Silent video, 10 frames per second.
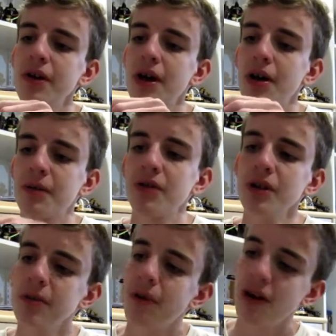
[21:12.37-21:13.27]
The
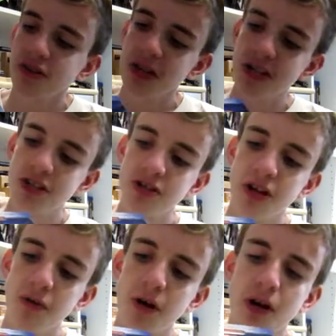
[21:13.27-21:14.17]
only embossed things is
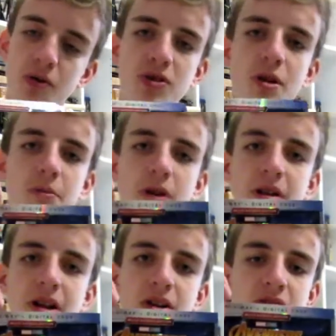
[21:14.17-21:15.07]
like where it goes up
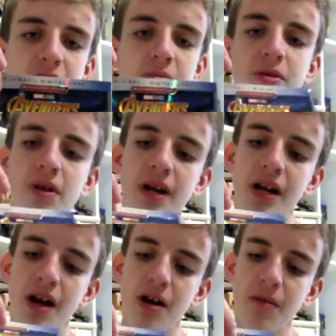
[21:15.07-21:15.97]
right there to say
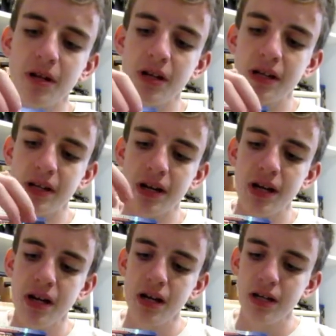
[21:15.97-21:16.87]
Blu-ray, and
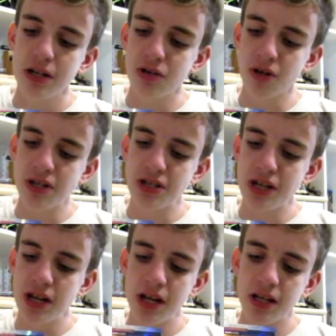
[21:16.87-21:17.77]
digital
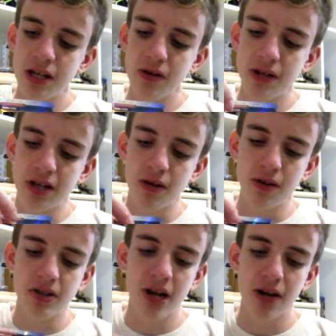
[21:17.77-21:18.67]
HD, and then right there
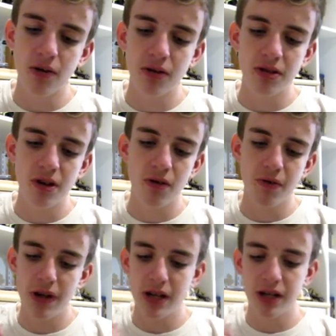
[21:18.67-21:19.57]
the title
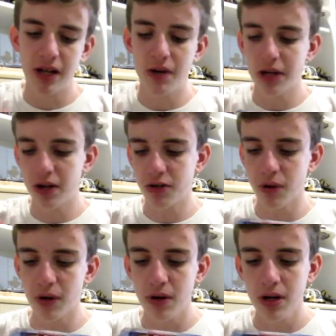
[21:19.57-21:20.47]
itself, and down here as
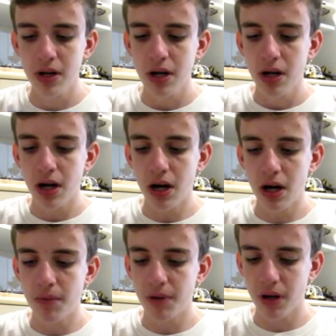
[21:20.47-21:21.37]
well.
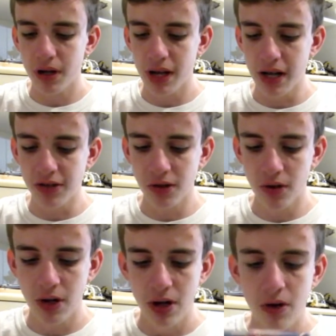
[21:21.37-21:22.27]
Yeah,
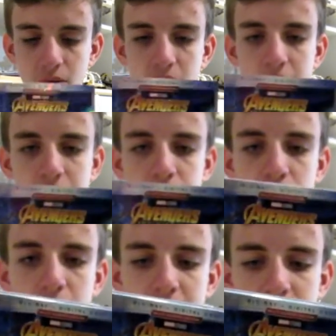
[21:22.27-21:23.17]
so really cool
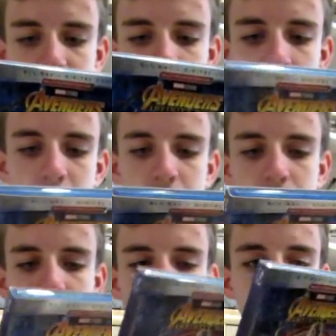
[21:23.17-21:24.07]
right there.
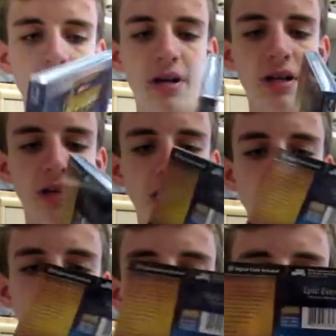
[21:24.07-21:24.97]
And
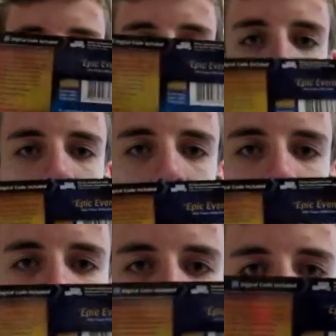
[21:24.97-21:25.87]
then the back
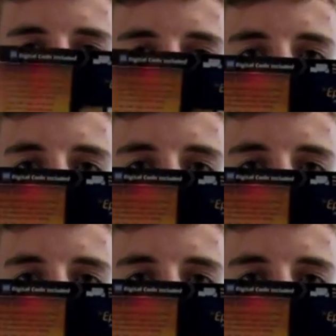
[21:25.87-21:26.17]
right there